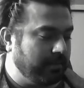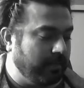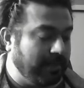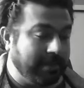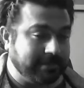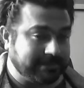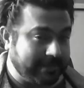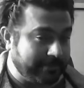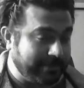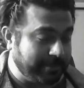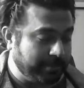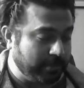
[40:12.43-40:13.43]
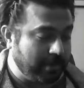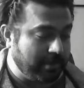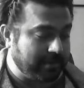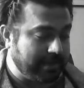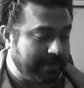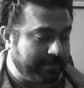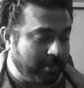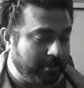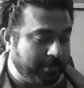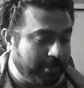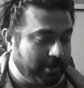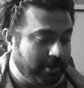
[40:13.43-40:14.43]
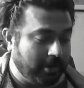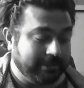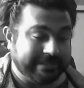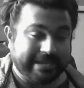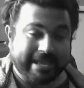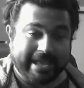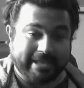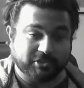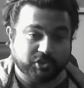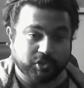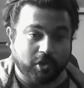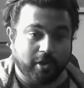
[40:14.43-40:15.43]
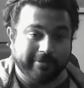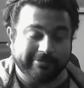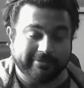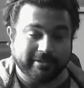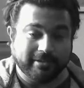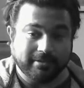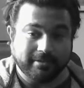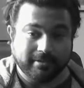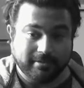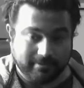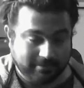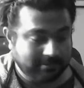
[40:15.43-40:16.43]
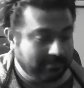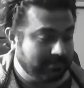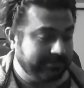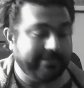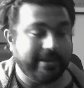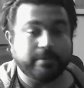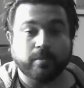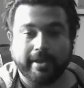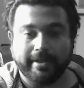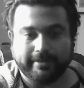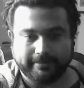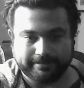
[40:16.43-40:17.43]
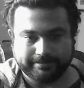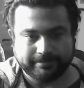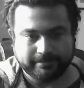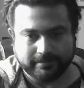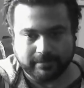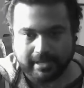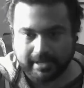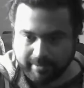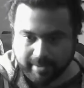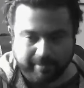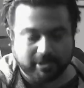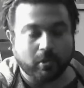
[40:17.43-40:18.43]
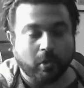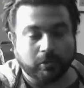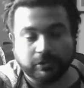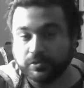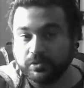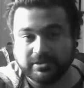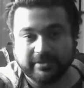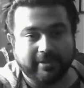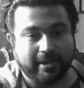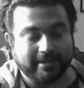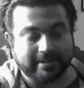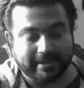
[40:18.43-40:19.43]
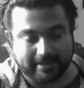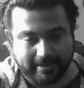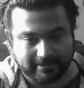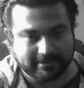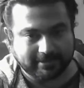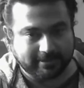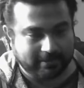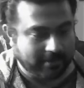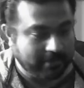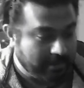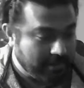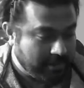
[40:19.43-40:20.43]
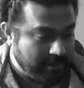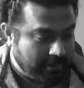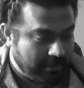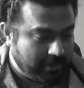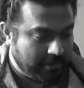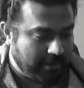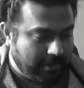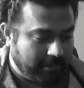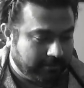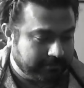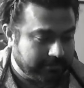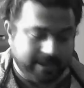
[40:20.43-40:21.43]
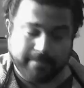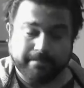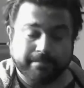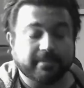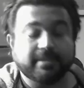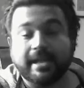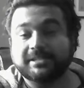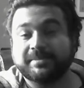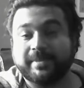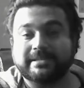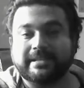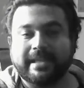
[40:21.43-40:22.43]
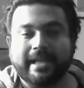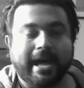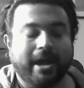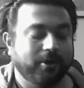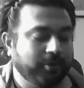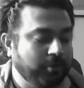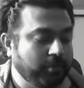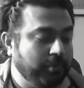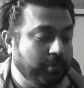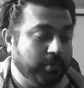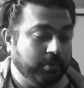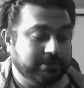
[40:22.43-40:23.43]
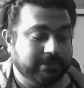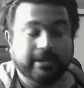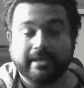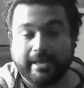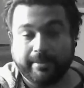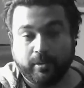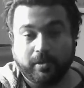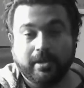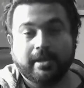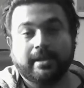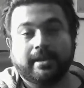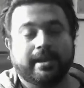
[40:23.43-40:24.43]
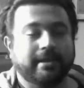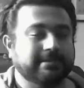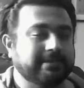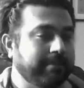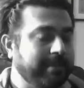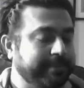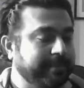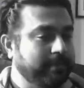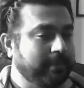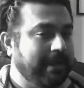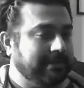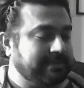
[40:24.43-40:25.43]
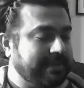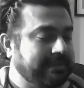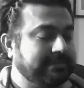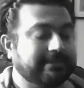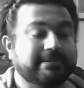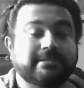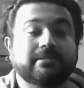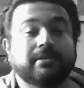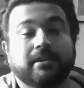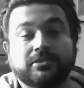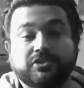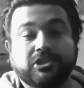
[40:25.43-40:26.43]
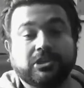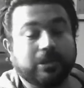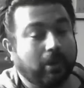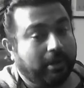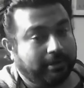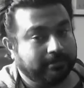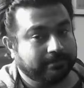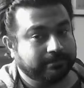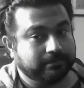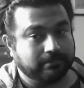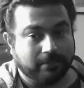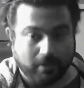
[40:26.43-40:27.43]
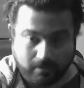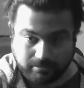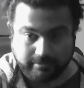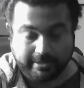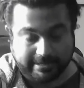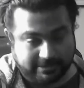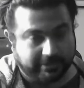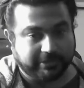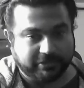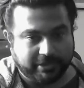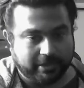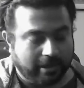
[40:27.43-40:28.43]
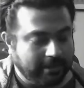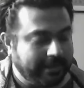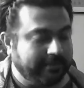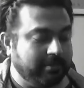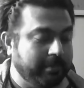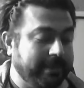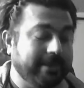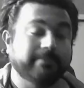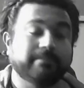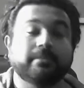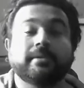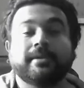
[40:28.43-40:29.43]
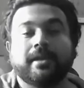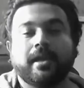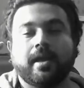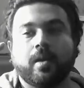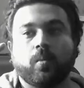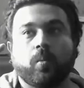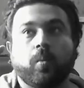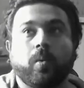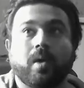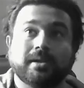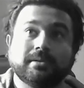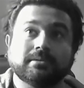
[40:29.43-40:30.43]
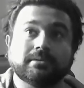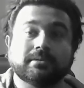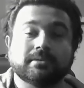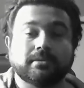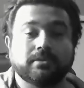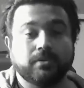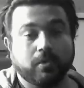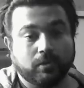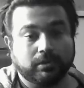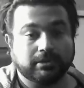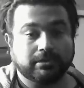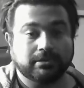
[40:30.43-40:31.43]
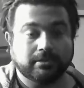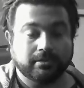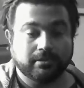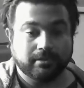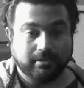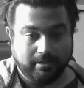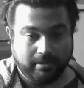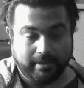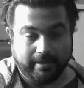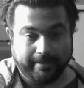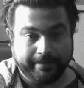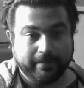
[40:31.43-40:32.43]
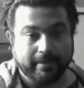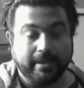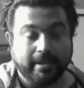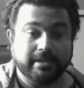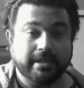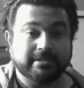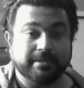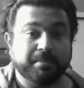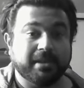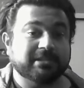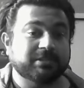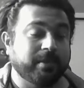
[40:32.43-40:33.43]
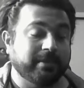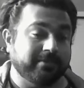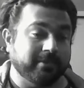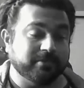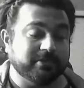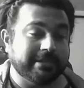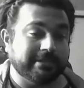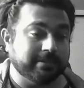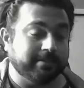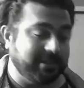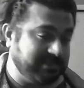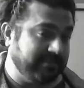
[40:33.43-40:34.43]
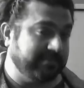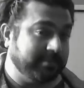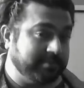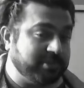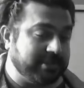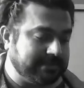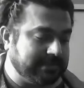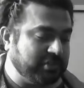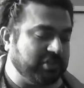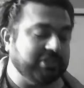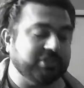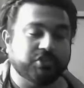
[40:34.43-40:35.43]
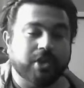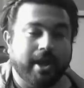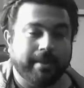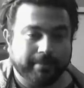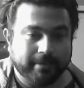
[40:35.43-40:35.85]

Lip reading: One last thing, when you put a capo, put it on the edge of the fret wire. Remember the golden rules of fretting techniques. Yeah, that's basically how you use a capo. Now, some people will ask, is it still a G chord? No, it's not a G chord. It will become one note. It's a +1 from G. So +1 from G is a G sharp.